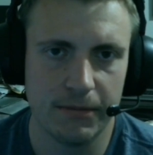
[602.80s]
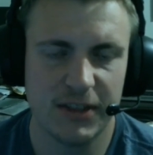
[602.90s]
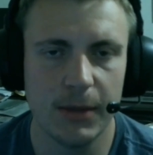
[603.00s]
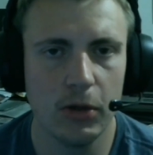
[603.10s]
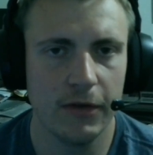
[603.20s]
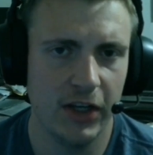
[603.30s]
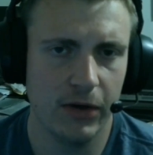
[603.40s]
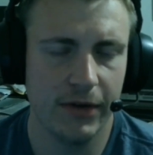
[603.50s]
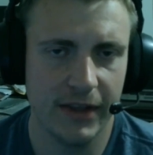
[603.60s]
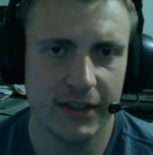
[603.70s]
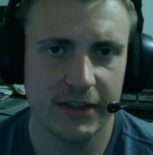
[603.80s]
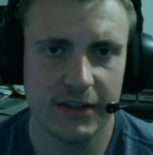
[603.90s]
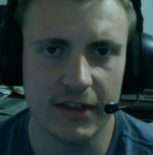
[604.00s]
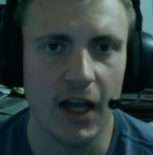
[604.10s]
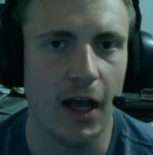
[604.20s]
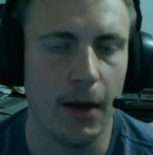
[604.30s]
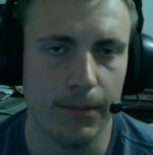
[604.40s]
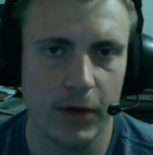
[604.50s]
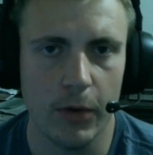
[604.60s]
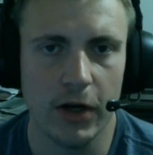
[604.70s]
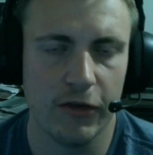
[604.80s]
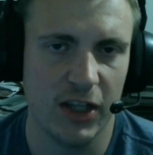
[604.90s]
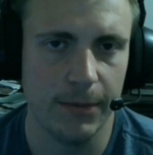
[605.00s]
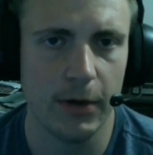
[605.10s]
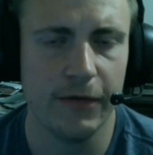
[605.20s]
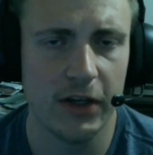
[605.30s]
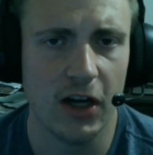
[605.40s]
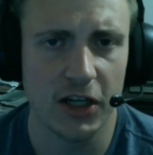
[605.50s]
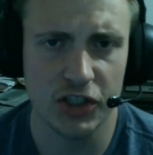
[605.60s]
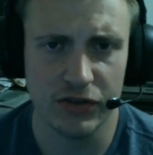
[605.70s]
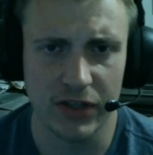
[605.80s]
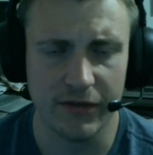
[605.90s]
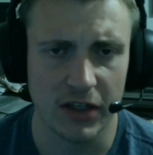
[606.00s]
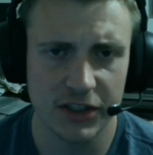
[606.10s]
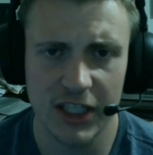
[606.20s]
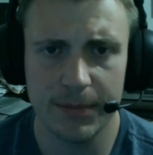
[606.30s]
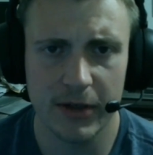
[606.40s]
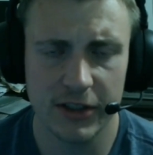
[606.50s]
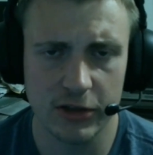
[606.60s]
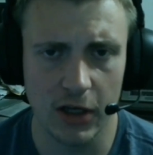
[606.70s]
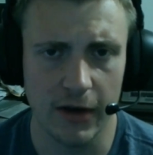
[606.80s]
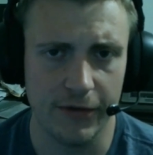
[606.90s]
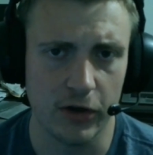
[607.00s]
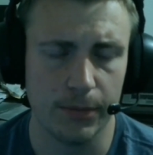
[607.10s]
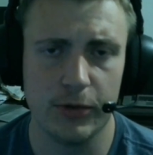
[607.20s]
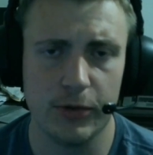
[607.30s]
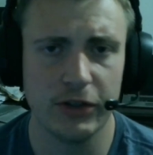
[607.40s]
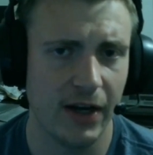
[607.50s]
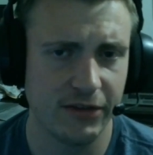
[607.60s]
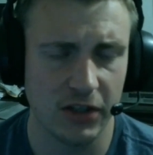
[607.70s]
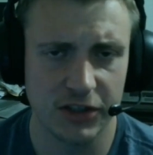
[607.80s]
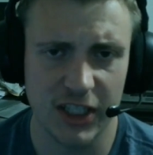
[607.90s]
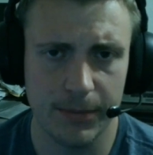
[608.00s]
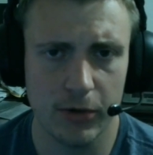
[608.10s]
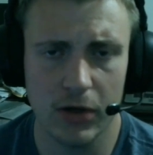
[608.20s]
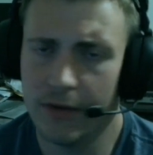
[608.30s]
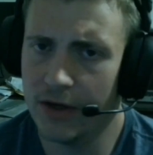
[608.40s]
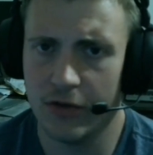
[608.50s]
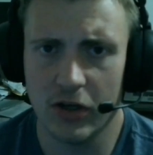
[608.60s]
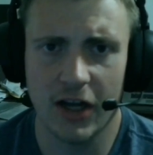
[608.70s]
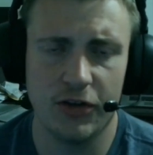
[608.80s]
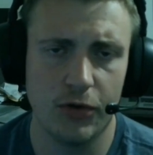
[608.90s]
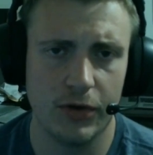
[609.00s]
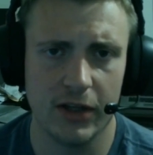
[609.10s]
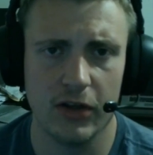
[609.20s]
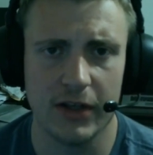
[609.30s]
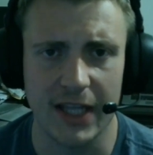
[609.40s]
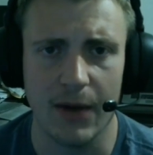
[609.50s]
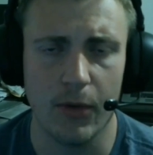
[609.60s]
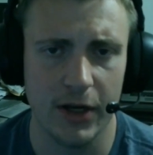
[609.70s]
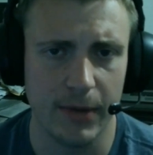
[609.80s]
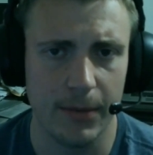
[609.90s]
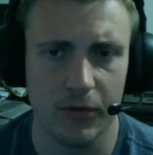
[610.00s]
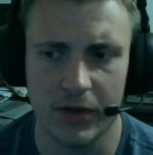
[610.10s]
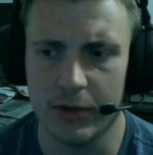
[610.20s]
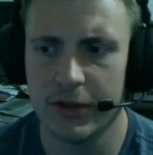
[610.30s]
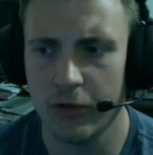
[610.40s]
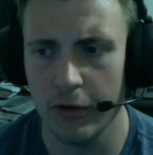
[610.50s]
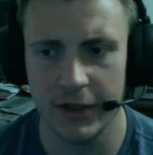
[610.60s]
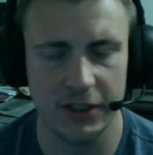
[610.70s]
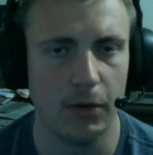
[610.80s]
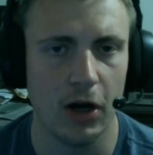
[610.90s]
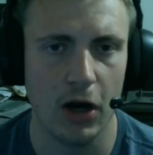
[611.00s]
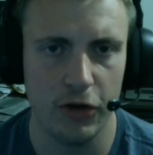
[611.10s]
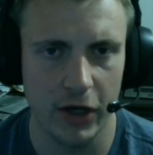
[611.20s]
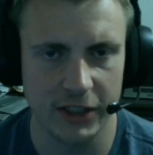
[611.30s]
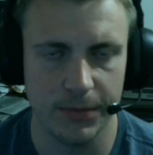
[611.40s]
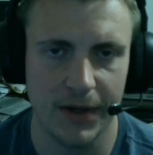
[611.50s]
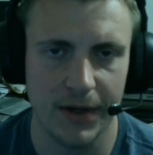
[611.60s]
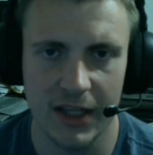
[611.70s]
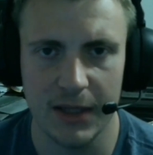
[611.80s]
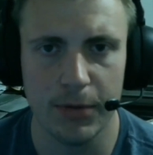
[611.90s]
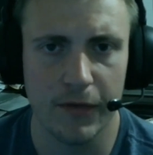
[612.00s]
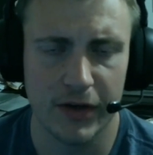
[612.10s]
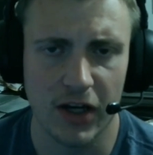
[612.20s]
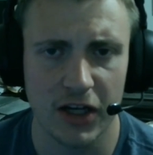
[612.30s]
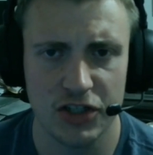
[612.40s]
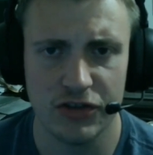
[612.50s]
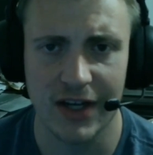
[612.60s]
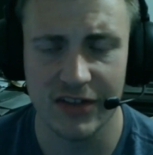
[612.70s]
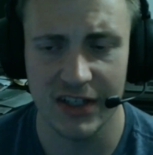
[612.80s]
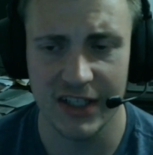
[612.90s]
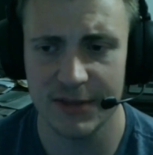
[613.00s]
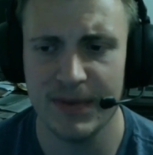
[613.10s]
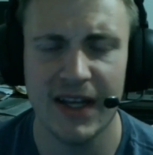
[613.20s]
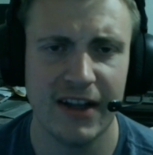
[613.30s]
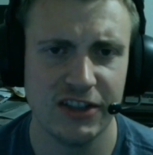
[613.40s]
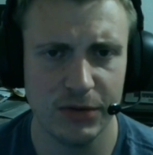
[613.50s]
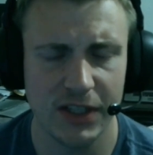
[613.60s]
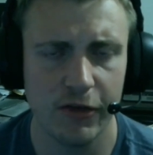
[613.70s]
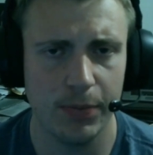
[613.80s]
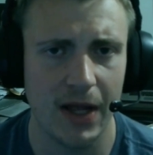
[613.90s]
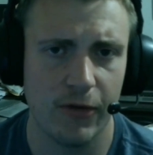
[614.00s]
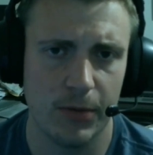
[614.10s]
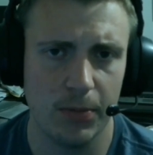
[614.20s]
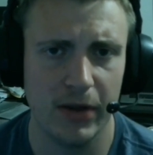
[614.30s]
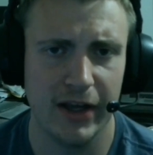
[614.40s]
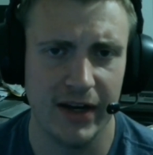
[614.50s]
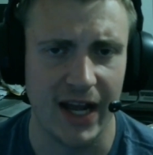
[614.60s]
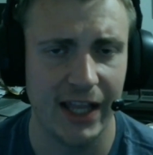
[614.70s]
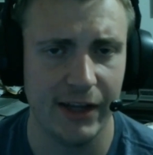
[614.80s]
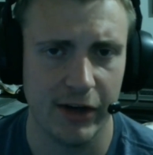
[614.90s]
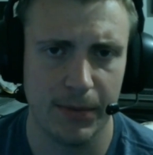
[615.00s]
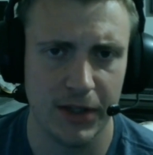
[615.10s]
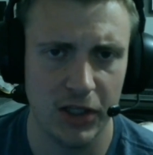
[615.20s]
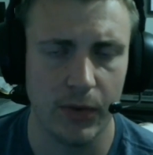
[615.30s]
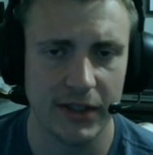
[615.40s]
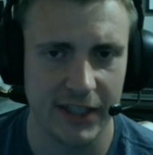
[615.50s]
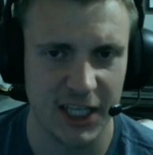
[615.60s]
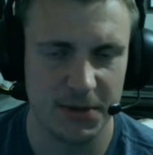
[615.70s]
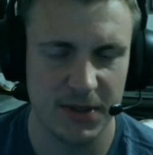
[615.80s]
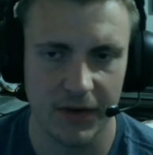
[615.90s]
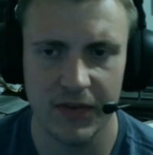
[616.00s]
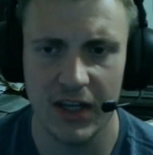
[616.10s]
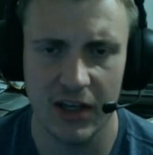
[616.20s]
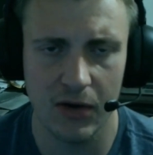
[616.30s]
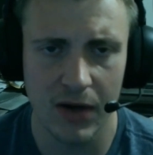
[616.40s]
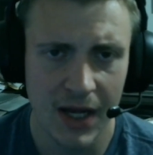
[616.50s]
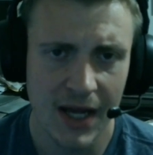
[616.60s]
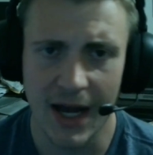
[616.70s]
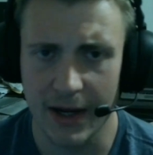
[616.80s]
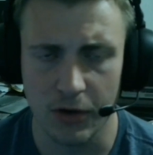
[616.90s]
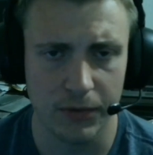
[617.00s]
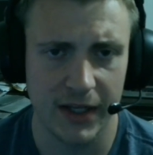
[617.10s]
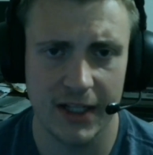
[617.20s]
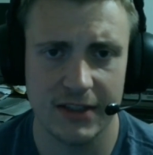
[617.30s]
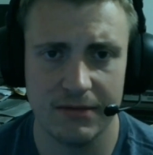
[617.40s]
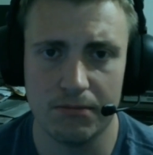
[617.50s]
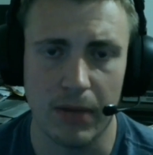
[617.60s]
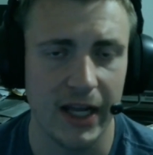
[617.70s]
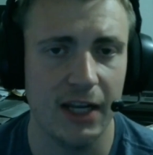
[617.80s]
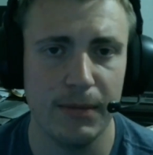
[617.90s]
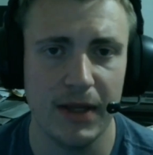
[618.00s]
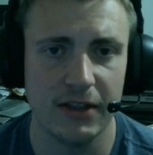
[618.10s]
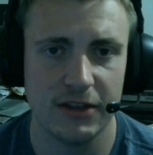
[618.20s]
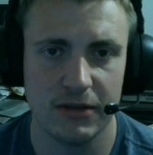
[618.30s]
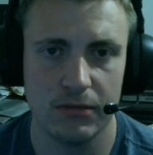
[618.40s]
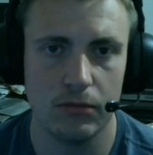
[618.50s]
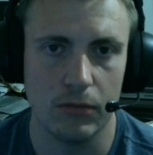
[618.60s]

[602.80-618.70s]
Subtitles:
similar video with this, going over the perfect auction draft on Sleeper. So if you're doing drafts on Sleeper, or even if you're not, do go take a look at that one. It might be really useful. And then tomorrow, you guys will be getting the perfect auction draft on ESPN. So whichever platform you play on, I highly recommend that you watch that specific video. I don't think it's by any means